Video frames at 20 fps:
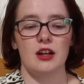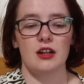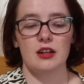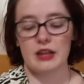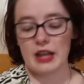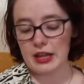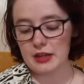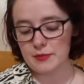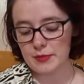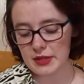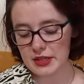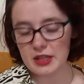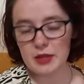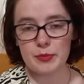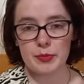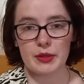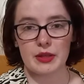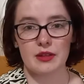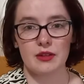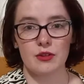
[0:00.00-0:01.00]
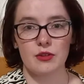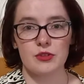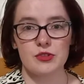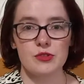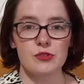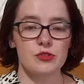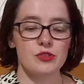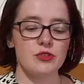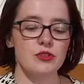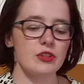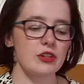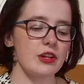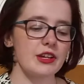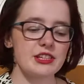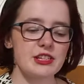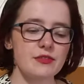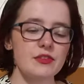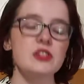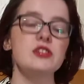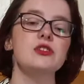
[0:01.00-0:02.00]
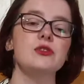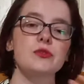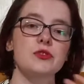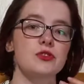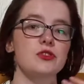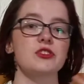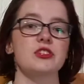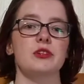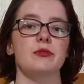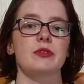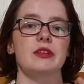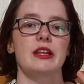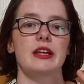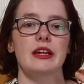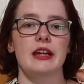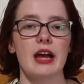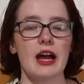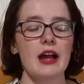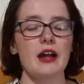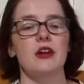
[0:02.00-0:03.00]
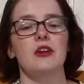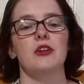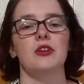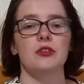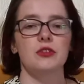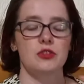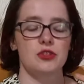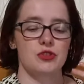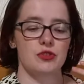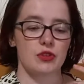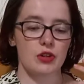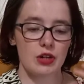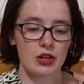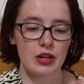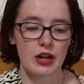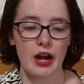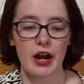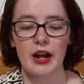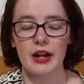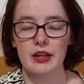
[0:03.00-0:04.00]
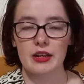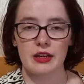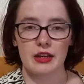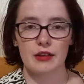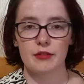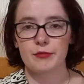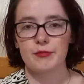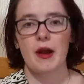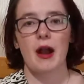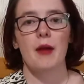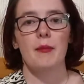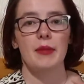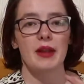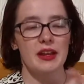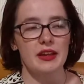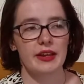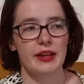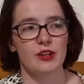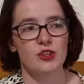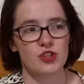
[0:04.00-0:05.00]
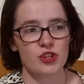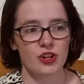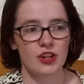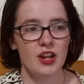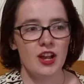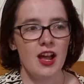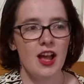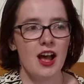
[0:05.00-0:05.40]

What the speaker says: like beekeeping or so activities you associate with like agriculture or gardening, farming, nature.